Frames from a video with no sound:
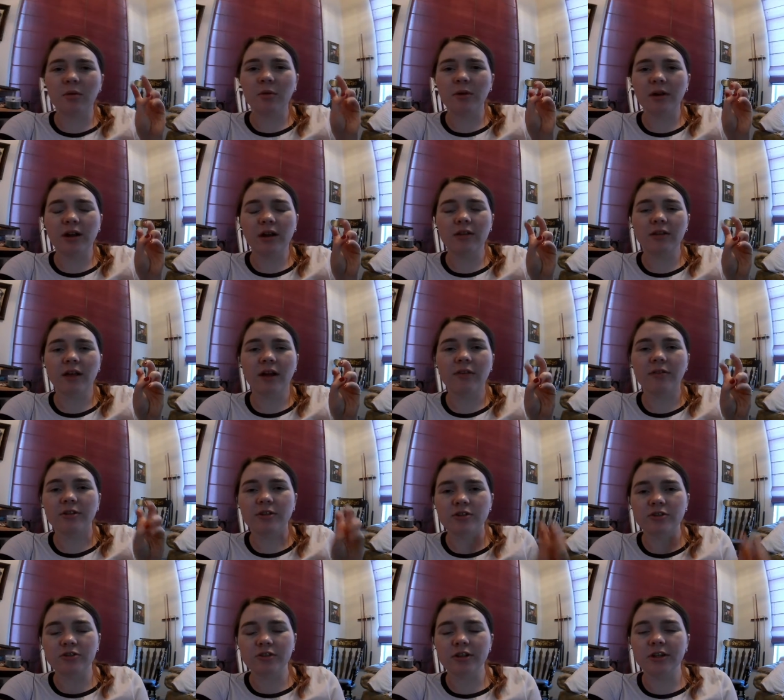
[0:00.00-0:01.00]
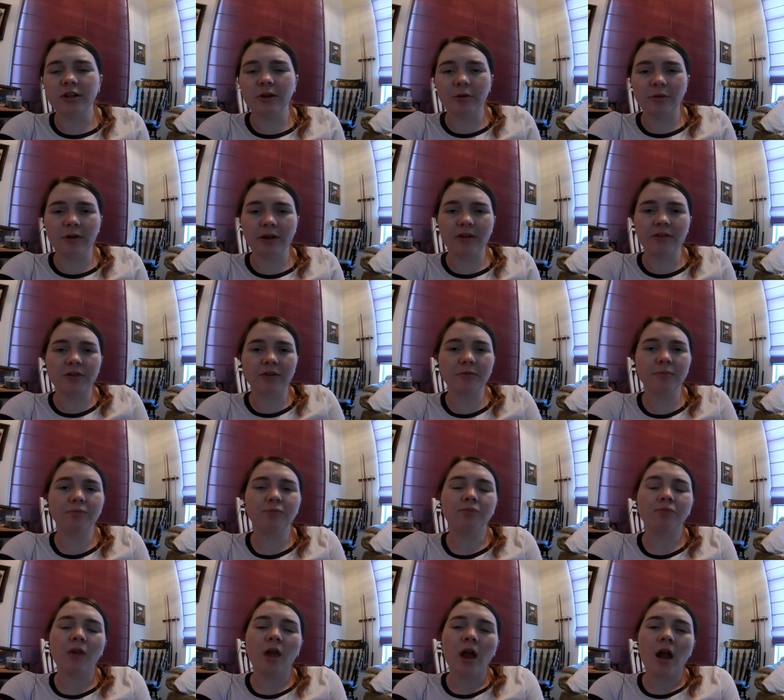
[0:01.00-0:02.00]
they went on that retreat or whatever.
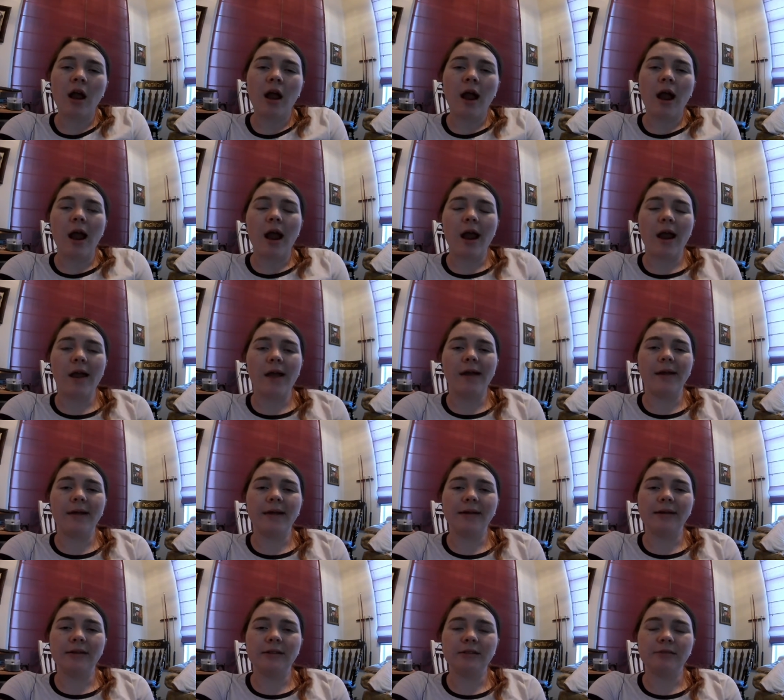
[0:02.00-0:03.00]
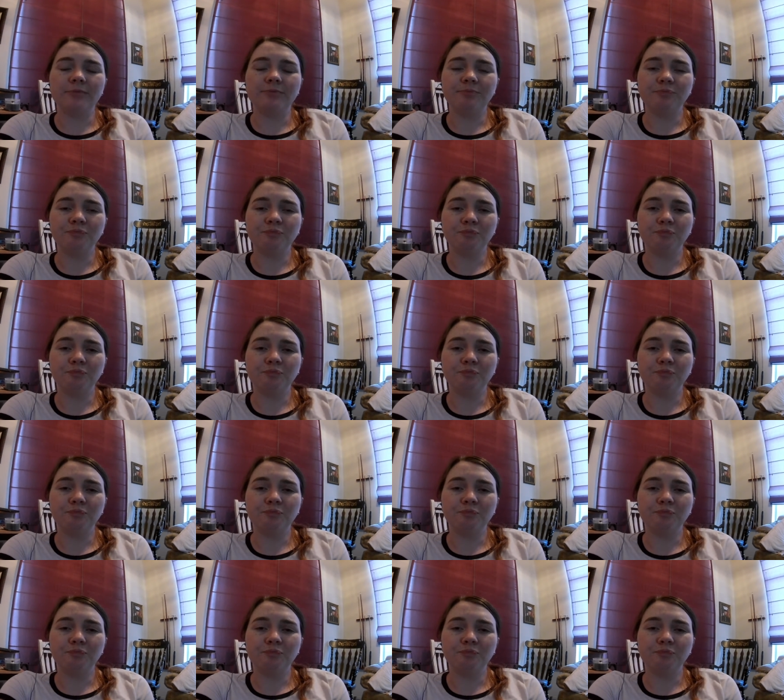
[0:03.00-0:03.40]
And